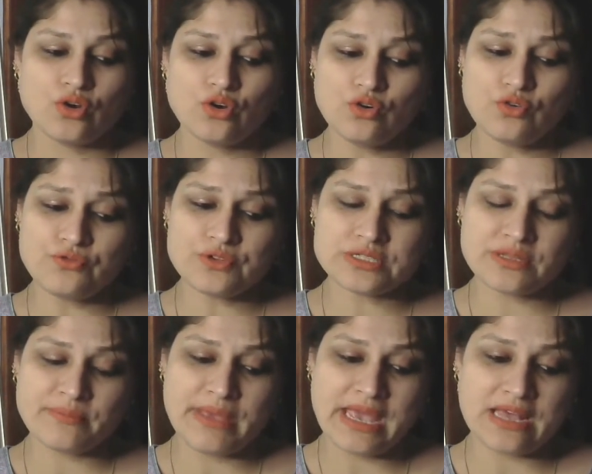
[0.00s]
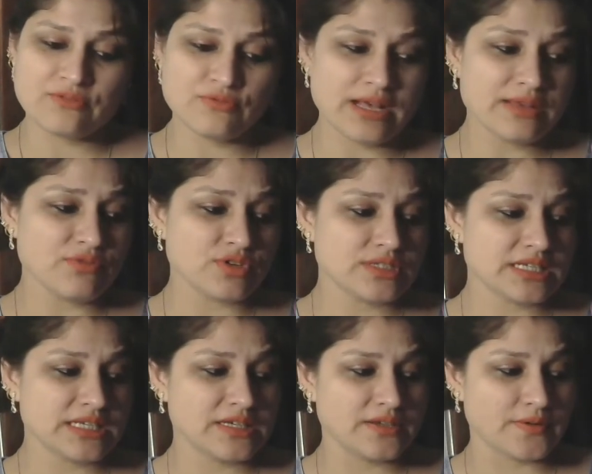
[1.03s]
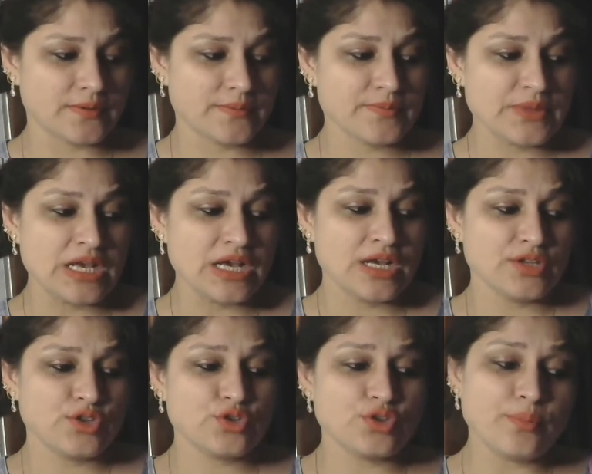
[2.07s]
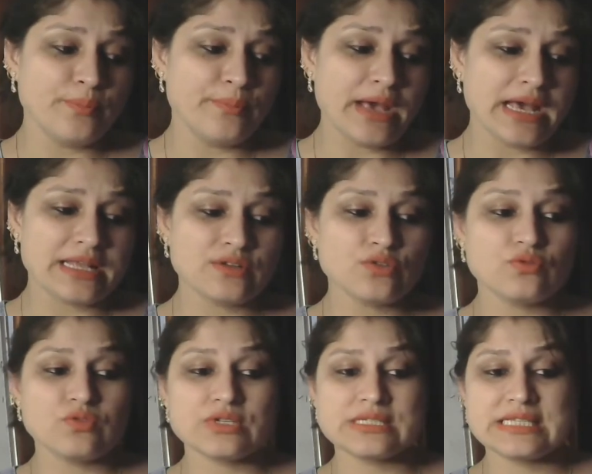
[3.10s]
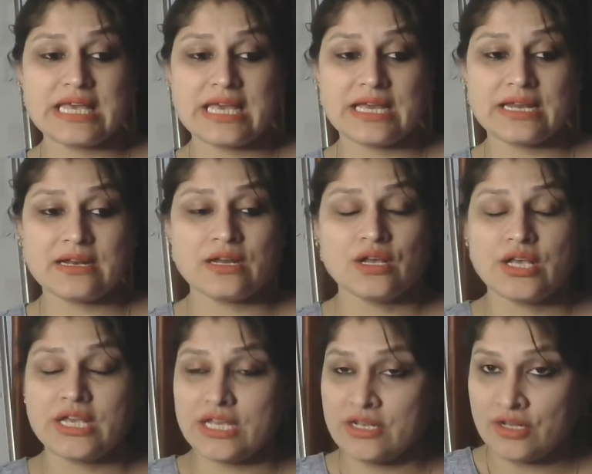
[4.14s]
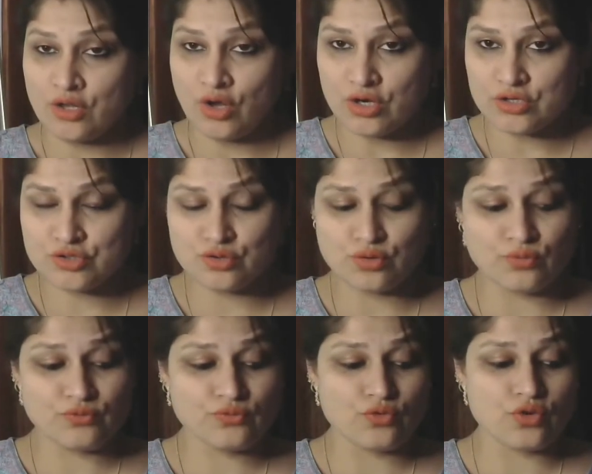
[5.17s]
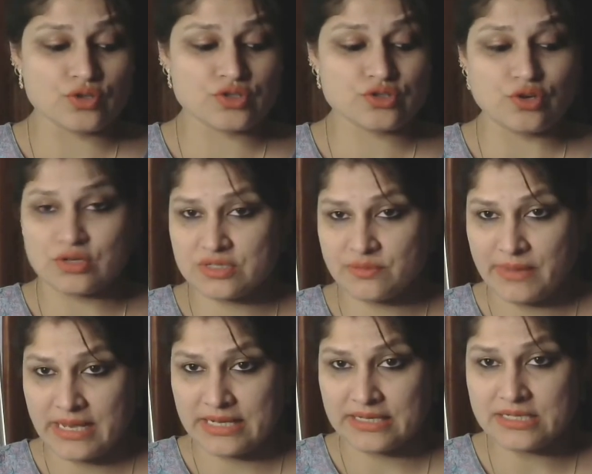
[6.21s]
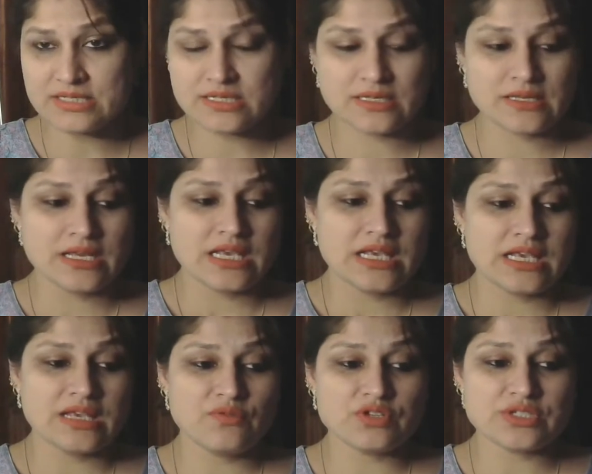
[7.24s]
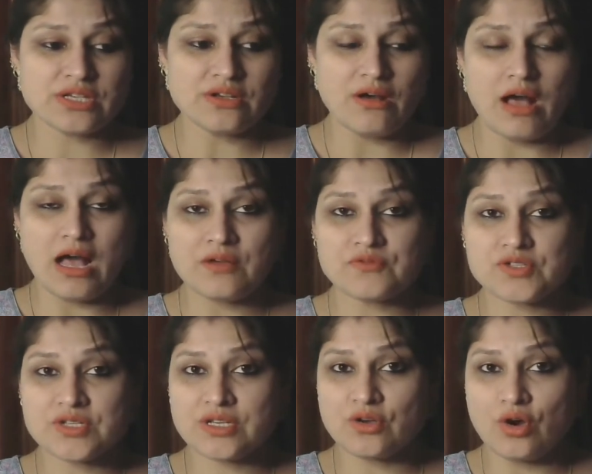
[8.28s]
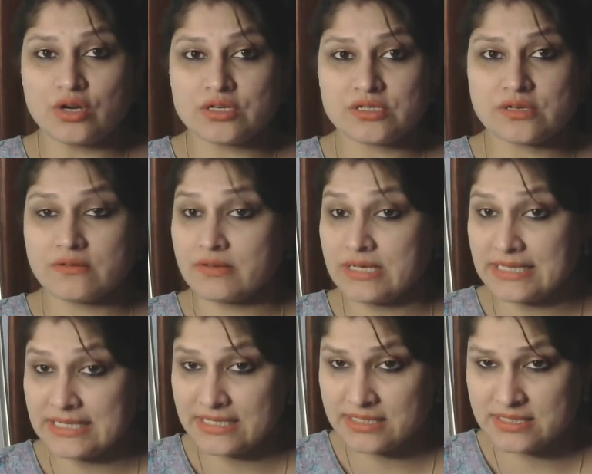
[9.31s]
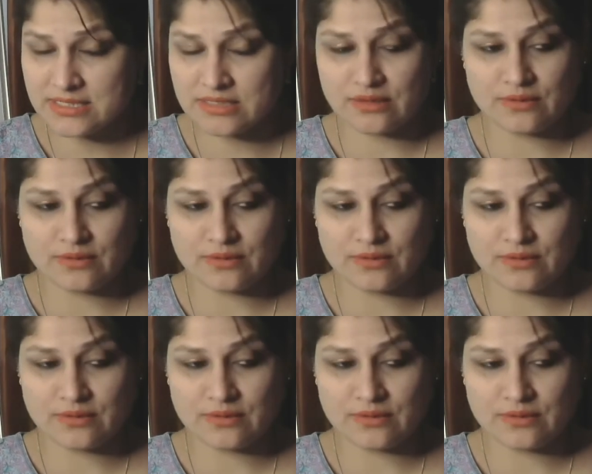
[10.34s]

Who was the man? Why was he here? Now, the man who was there in the locked room was Dr. Manette. He was here after he got released